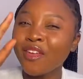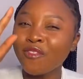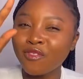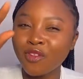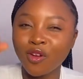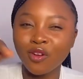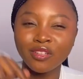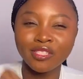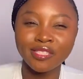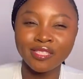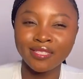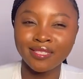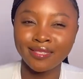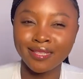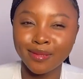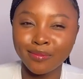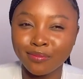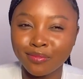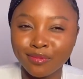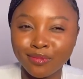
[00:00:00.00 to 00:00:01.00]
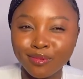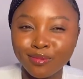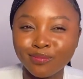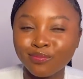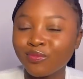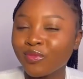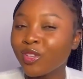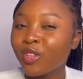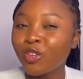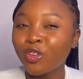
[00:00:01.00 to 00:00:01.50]
you're on this table,
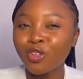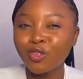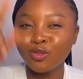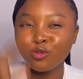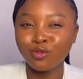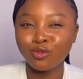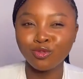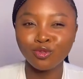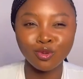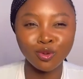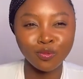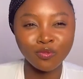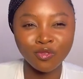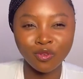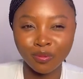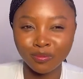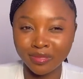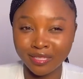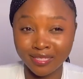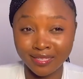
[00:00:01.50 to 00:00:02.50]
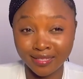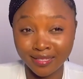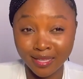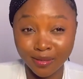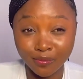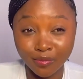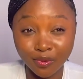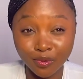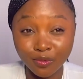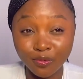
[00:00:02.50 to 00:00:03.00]
you need to drop from this
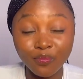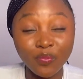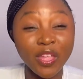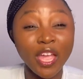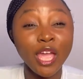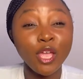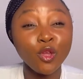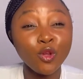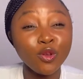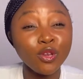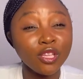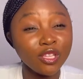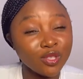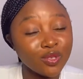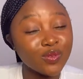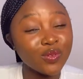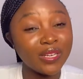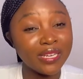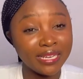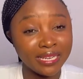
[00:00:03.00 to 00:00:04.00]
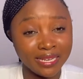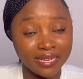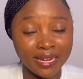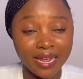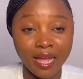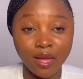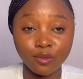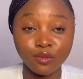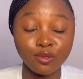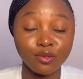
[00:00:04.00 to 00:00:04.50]
table. You need to learn
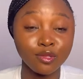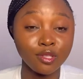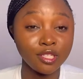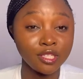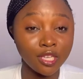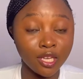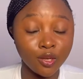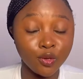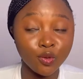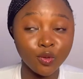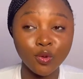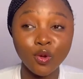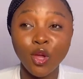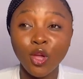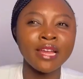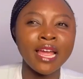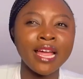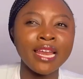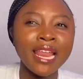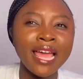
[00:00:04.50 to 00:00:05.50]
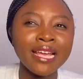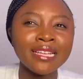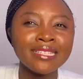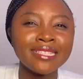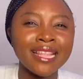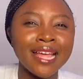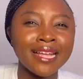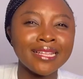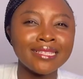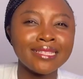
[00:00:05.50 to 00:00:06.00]
how to say no. Realize
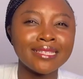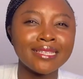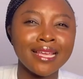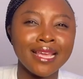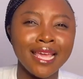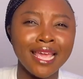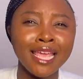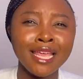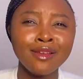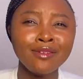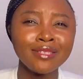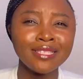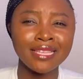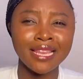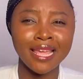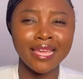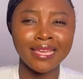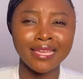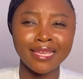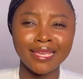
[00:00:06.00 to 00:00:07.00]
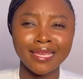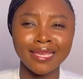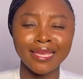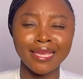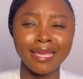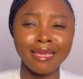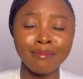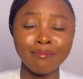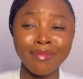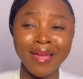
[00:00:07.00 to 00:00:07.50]
that it looks like
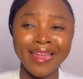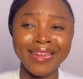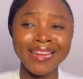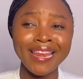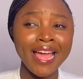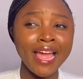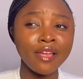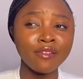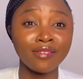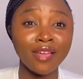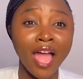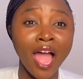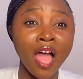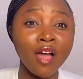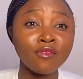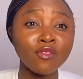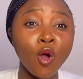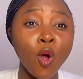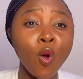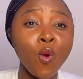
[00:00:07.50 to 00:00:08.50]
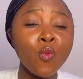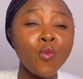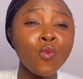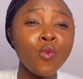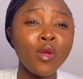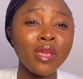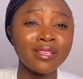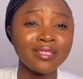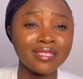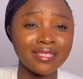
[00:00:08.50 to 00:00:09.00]
in my life I've
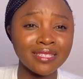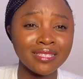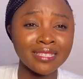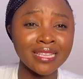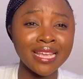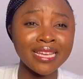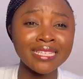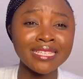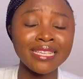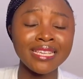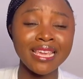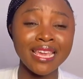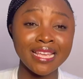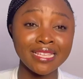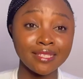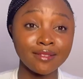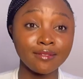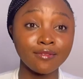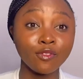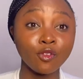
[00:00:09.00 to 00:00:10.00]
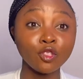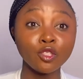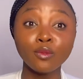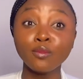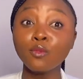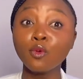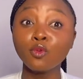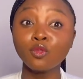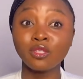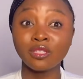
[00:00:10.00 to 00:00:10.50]
always said yes for the
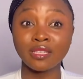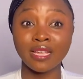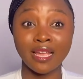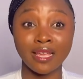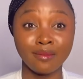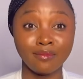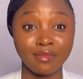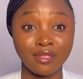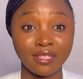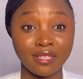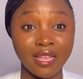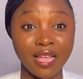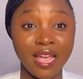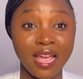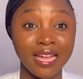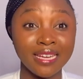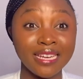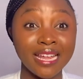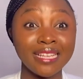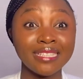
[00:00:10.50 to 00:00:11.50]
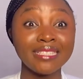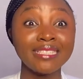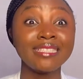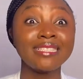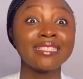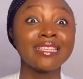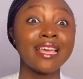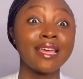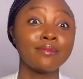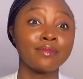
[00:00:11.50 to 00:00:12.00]
most times than the
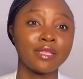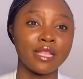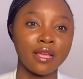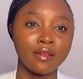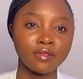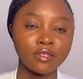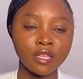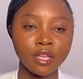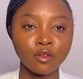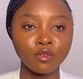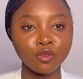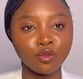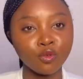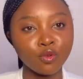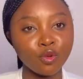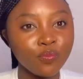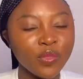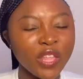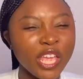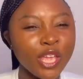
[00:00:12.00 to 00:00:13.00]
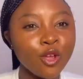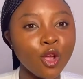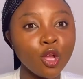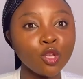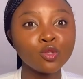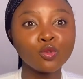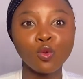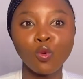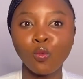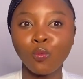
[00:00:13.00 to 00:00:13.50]
times that I've said no. It got
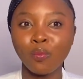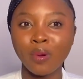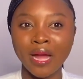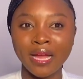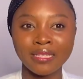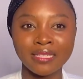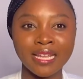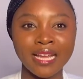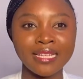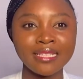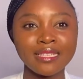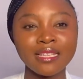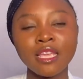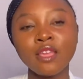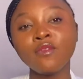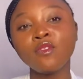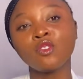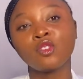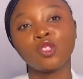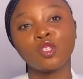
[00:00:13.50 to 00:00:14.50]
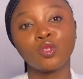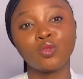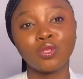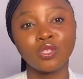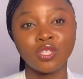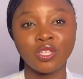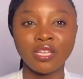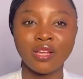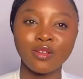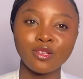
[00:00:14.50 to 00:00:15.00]
so bad that even
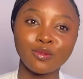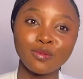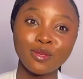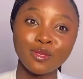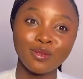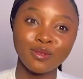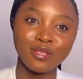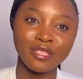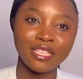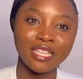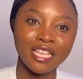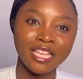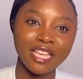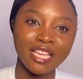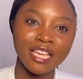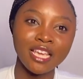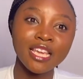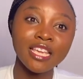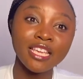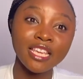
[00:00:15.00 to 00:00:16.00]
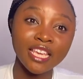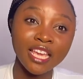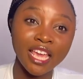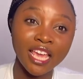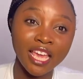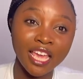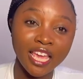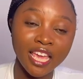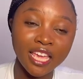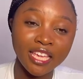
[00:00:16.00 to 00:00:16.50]
situation that I was supposed to say
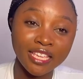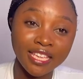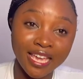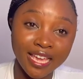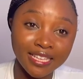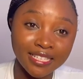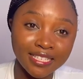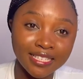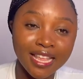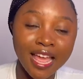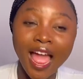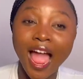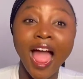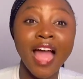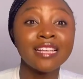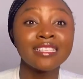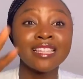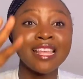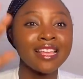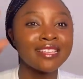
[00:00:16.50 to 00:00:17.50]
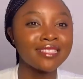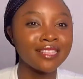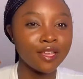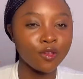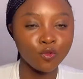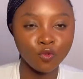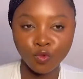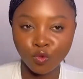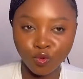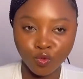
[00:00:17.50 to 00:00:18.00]
yes, I started
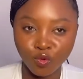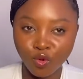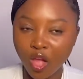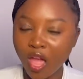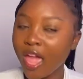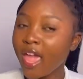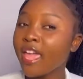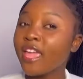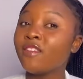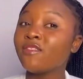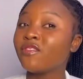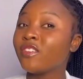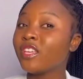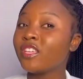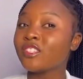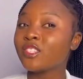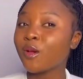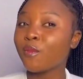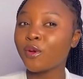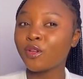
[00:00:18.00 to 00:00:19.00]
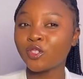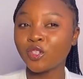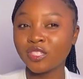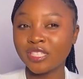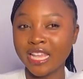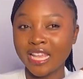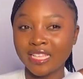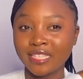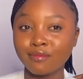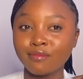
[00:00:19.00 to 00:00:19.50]
saying no. If somebody just
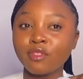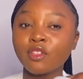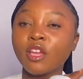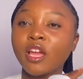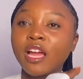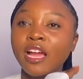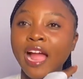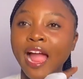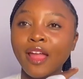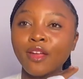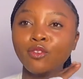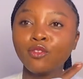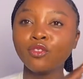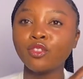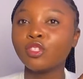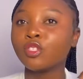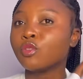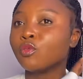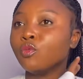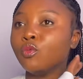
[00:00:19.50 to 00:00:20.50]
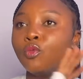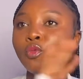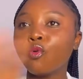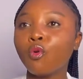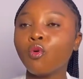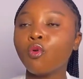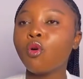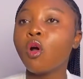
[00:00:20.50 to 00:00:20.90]
asked me, can you do this? No.